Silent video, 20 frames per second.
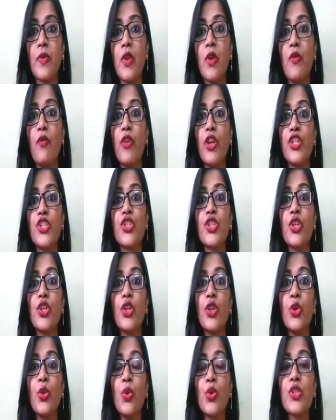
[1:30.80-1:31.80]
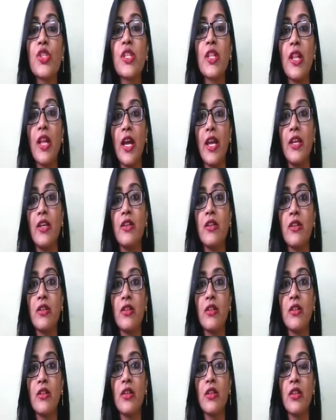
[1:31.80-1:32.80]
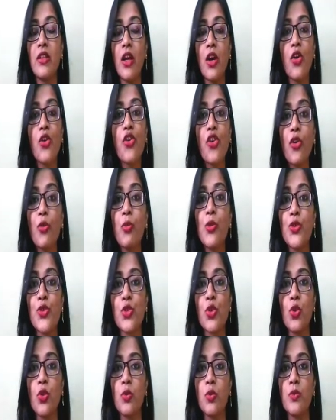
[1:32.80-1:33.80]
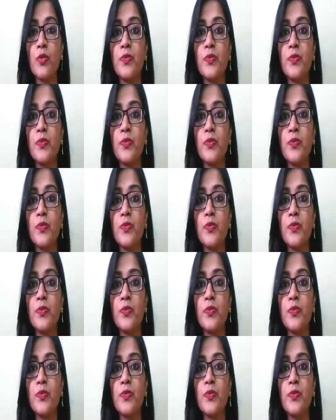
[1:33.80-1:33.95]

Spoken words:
which looks like the chromosome.